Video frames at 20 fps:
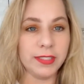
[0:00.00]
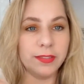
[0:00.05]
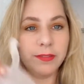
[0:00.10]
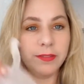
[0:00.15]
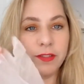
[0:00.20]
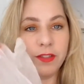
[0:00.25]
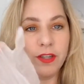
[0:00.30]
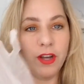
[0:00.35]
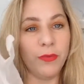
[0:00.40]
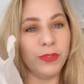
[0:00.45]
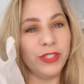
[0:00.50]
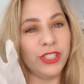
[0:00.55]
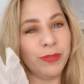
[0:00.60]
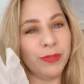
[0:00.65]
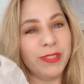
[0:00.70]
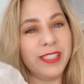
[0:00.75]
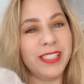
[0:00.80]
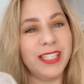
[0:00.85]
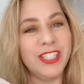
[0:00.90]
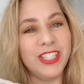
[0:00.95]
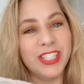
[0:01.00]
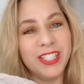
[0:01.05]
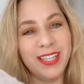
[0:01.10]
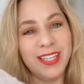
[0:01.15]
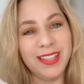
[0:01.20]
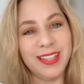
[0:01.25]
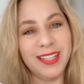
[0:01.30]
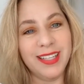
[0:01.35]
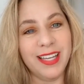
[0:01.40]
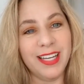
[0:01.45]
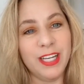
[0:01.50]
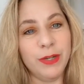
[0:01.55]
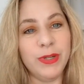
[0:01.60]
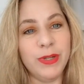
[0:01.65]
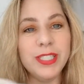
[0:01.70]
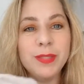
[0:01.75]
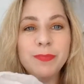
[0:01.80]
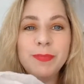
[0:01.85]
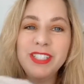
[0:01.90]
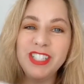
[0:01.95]
no one should be touching anything anyways,
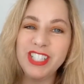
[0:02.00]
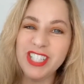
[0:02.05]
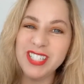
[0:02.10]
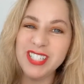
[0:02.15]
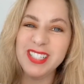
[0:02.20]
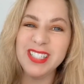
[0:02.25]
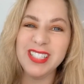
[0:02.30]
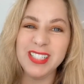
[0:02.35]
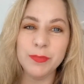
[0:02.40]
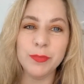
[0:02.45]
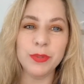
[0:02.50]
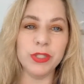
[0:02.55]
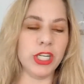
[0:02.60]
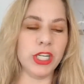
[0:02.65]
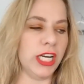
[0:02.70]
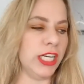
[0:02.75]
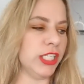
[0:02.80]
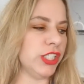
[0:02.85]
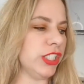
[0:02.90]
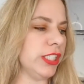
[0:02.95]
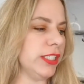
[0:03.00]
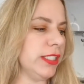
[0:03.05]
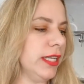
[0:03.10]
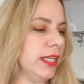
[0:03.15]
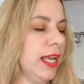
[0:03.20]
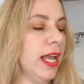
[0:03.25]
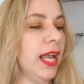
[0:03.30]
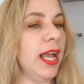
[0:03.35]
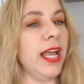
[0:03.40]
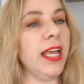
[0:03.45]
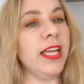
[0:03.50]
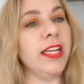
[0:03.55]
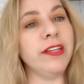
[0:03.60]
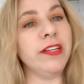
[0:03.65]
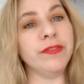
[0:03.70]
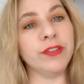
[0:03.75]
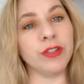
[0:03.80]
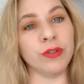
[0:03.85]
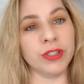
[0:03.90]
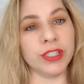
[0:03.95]
but just as a precaution. And of
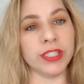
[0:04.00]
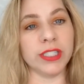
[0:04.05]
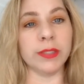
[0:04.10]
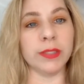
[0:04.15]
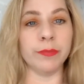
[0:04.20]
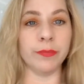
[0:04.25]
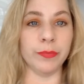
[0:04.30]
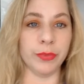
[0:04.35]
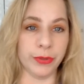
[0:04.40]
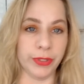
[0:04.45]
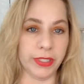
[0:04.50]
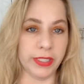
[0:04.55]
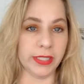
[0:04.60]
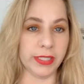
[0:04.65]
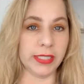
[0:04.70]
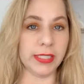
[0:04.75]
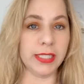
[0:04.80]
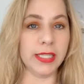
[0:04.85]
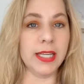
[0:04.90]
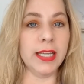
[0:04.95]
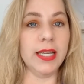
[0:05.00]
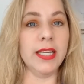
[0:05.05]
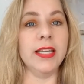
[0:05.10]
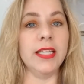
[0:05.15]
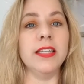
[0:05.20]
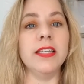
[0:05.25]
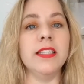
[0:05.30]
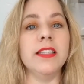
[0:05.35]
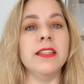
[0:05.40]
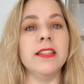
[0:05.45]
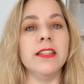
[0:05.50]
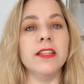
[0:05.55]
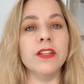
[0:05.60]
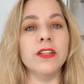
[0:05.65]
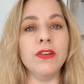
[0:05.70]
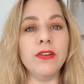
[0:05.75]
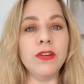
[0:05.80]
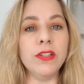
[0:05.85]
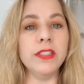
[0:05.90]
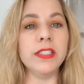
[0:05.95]
course, booties the goal
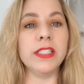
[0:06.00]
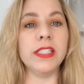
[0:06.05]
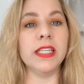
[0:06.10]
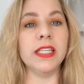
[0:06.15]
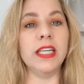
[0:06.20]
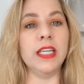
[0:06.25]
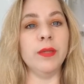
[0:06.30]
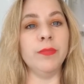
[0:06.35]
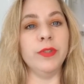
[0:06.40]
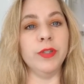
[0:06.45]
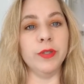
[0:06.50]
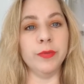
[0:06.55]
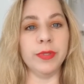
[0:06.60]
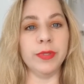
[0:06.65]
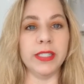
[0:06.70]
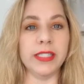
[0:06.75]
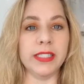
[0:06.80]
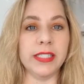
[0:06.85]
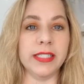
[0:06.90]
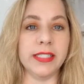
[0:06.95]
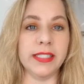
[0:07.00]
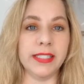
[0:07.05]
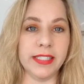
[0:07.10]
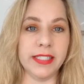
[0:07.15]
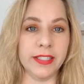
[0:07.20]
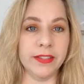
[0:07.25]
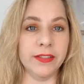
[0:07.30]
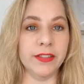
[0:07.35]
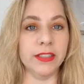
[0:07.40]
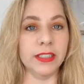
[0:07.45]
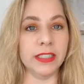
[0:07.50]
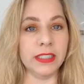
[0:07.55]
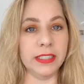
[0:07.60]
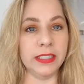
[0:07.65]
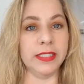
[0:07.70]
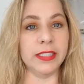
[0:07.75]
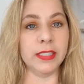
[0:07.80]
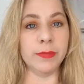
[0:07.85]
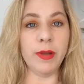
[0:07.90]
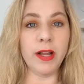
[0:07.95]
is to keep your place as sterile and clean as
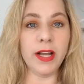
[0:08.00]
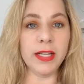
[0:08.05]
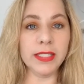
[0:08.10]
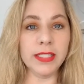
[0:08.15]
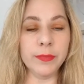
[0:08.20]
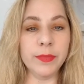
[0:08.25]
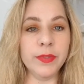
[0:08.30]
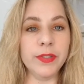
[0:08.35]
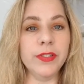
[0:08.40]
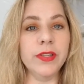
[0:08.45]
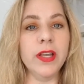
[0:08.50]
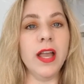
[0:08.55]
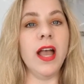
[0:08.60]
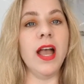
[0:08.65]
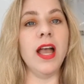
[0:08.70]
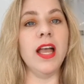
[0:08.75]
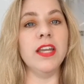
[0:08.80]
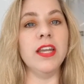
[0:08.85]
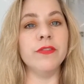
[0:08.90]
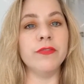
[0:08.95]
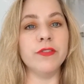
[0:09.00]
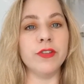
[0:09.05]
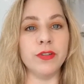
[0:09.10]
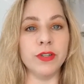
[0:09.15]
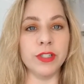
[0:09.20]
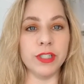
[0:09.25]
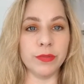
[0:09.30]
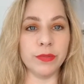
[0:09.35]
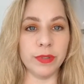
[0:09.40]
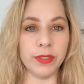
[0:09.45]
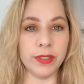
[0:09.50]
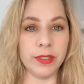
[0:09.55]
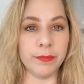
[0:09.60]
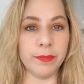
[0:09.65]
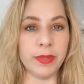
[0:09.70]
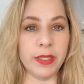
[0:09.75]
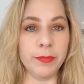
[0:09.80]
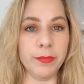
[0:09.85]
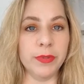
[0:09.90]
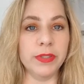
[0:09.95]
possible. And of course, when
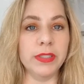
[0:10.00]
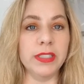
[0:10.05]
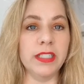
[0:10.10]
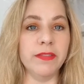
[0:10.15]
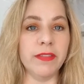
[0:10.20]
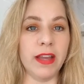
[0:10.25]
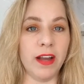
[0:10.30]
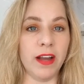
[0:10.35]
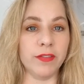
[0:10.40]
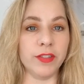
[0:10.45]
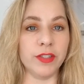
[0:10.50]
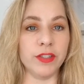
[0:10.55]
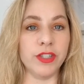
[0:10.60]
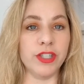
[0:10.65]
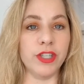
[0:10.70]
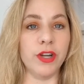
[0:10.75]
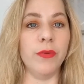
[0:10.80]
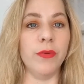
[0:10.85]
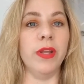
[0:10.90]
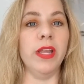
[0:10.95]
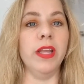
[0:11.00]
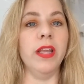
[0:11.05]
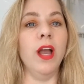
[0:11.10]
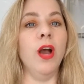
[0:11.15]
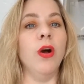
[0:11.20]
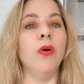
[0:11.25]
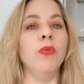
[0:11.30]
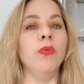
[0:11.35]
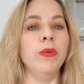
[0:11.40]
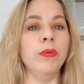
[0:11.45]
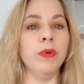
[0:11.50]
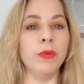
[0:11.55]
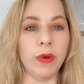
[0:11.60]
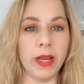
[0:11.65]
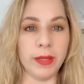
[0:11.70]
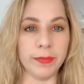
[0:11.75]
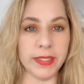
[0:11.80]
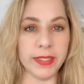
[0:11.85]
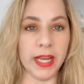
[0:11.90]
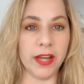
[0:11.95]
people leave after showing, we will wipe
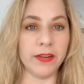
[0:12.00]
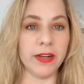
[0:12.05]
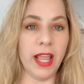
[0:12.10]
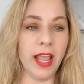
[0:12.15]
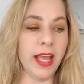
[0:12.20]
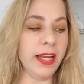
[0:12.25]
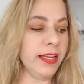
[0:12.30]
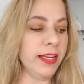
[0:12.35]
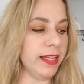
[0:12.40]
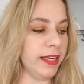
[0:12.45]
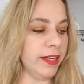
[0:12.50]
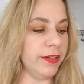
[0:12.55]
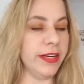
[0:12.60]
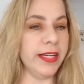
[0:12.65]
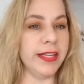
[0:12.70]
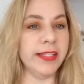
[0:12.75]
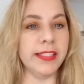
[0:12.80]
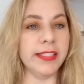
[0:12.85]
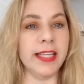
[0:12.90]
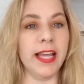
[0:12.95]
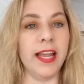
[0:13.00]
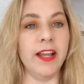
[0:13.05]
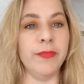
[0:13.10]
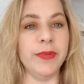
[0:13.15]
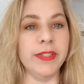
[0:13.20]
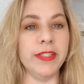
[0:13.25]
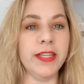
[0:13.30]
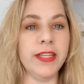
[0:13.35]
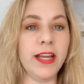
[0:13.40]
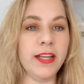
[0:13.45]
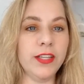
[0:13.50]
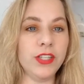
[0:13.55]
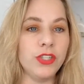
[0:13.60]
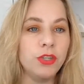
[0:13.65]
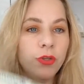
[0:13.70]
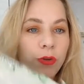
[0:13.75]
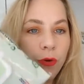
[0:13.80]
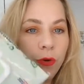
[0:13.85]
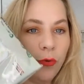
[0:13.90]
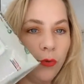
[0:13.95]
down any areas that have been
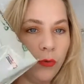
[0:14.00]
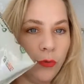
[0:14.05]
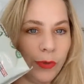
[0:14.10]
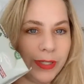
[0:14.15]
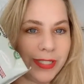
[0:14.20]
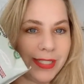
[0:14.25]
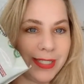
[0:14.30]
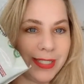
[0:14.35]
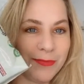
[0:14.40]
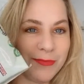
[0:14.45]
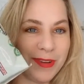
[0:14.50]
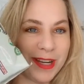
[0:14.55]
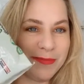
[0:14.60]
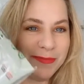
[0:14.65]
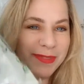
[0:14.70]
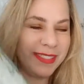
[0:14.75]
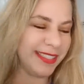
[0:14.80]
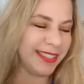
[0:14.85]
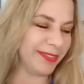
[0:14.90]
touched with some wipes.